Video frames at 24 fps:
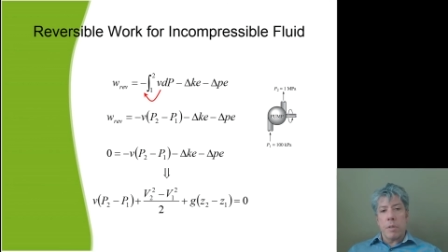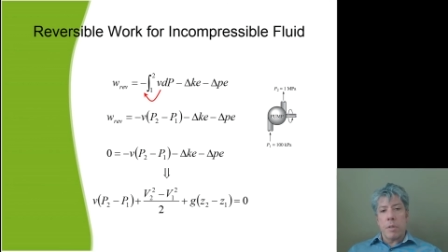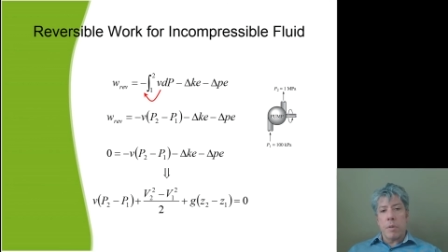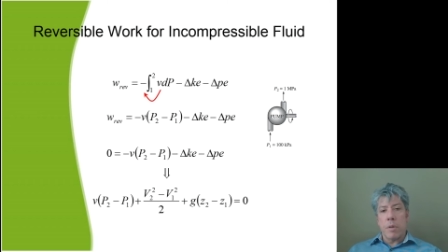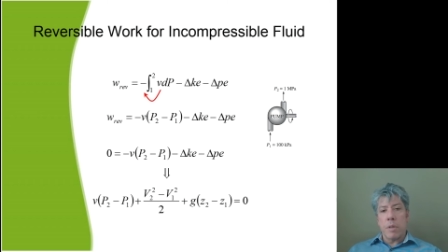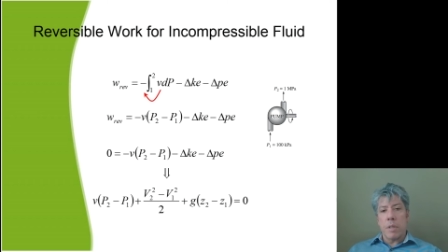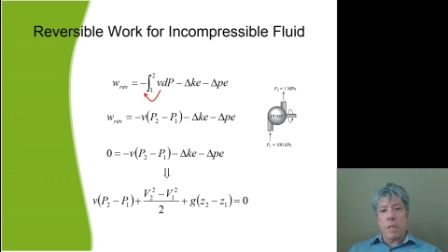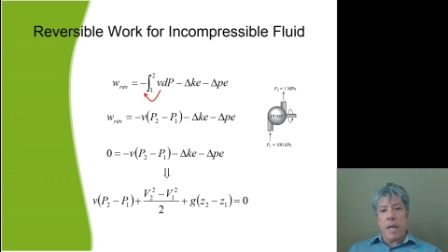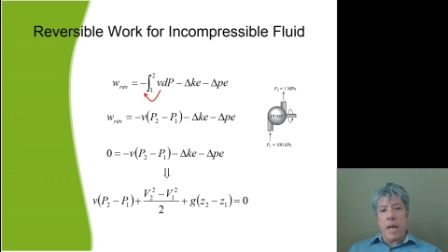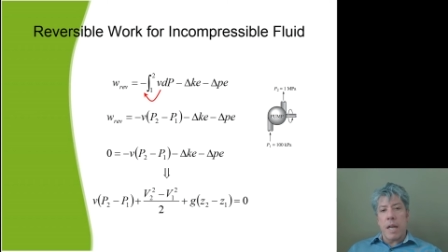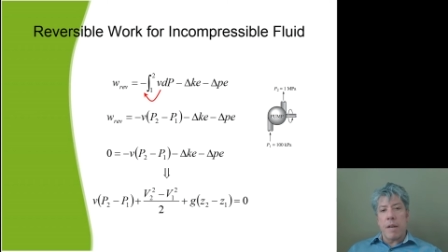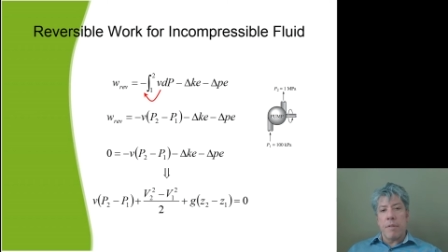So
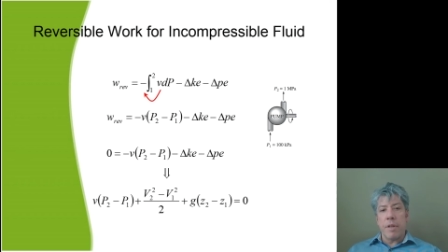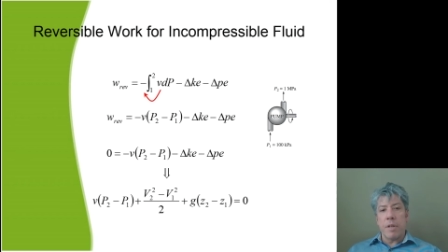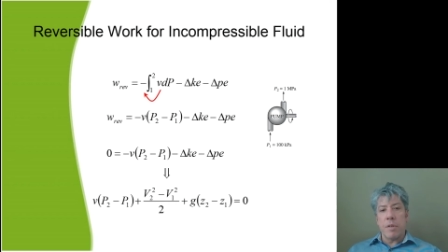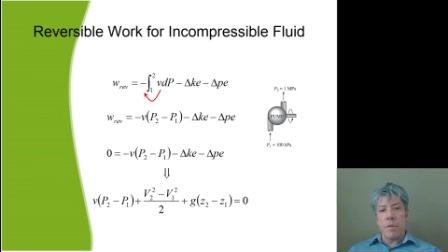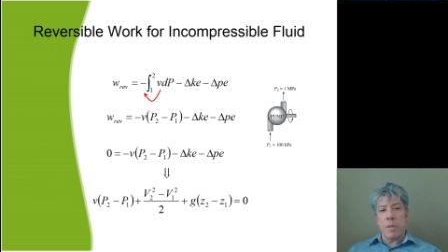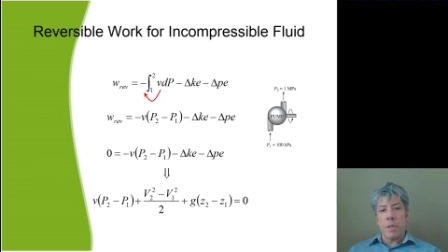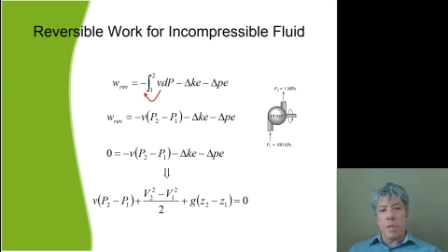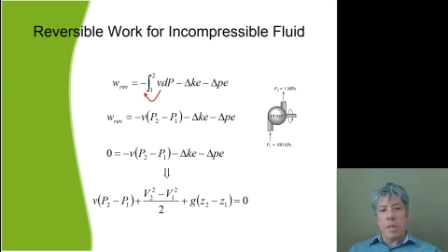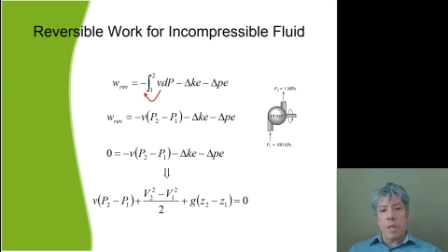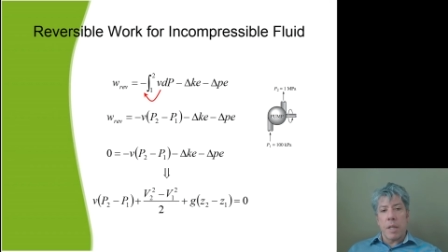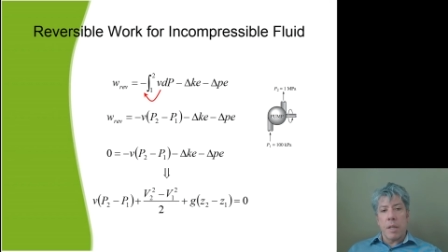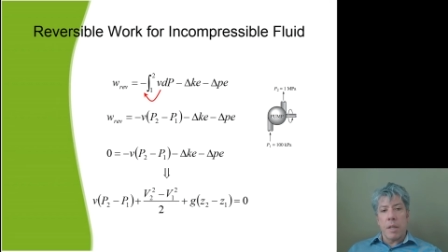it's kind of
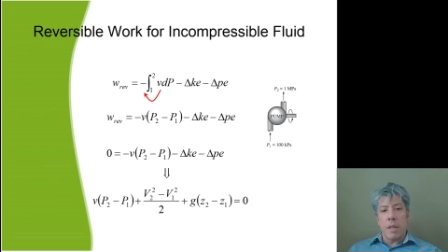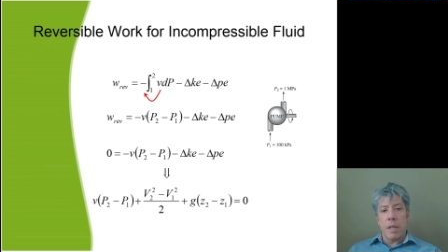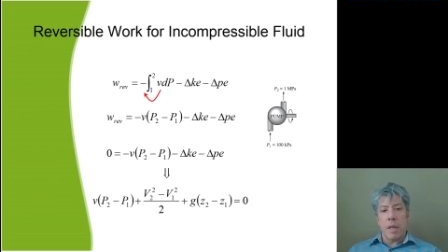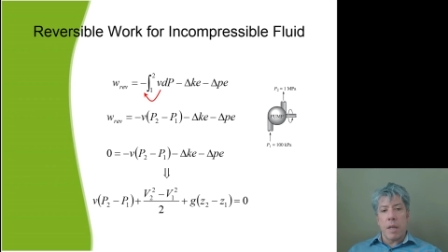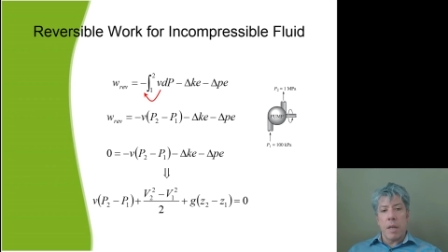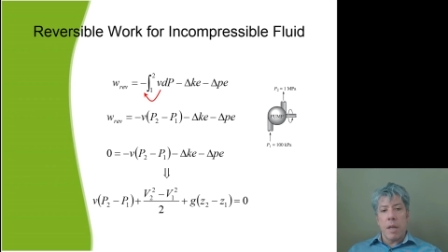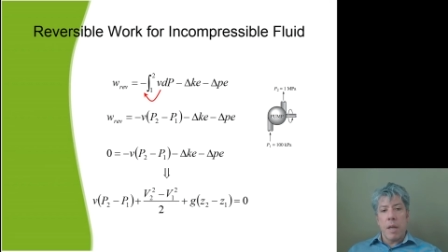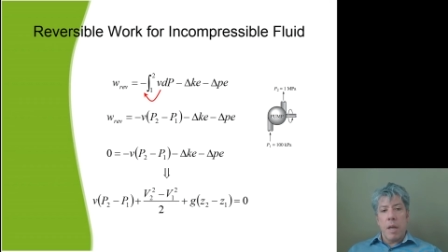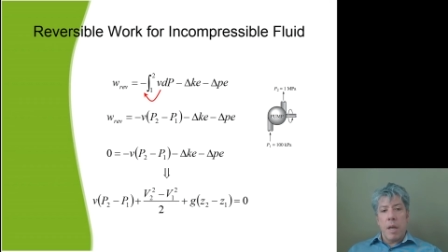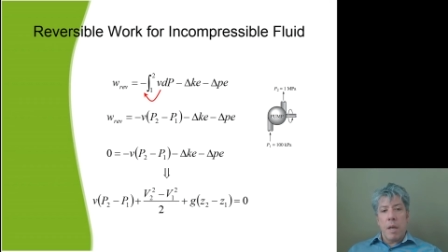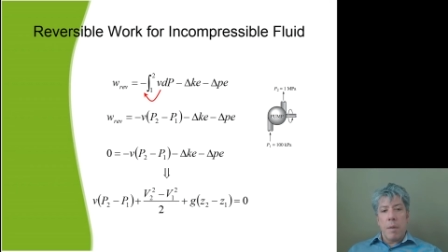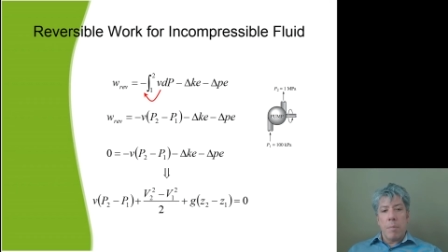interesting that
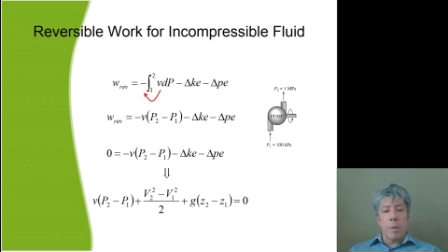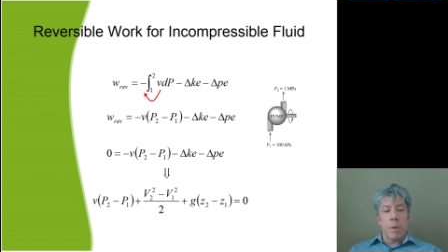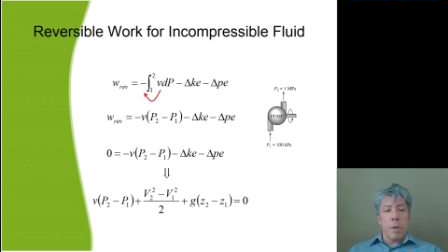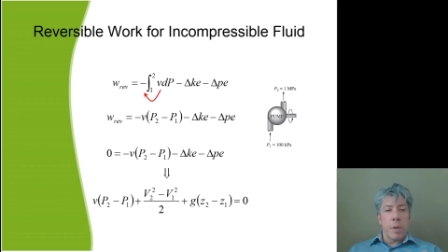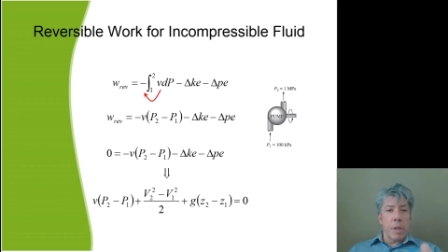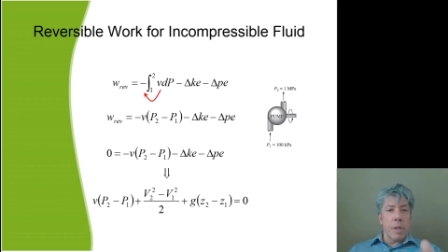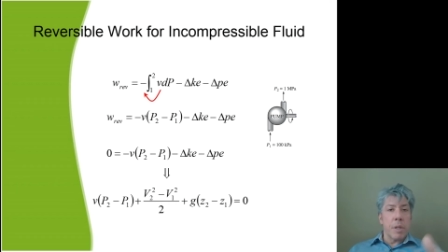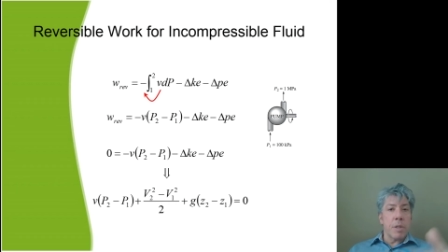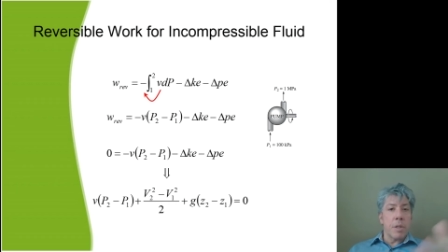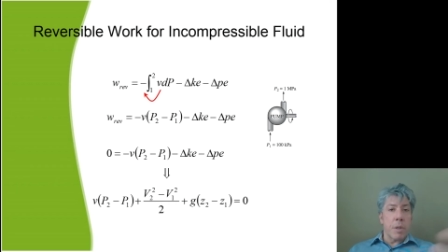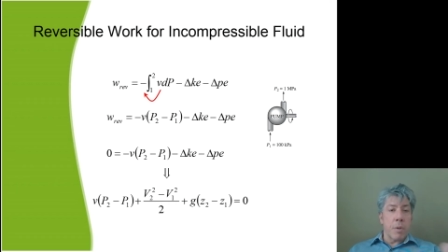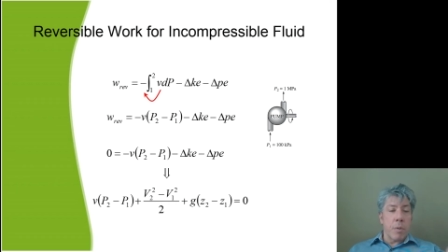Bernoulli's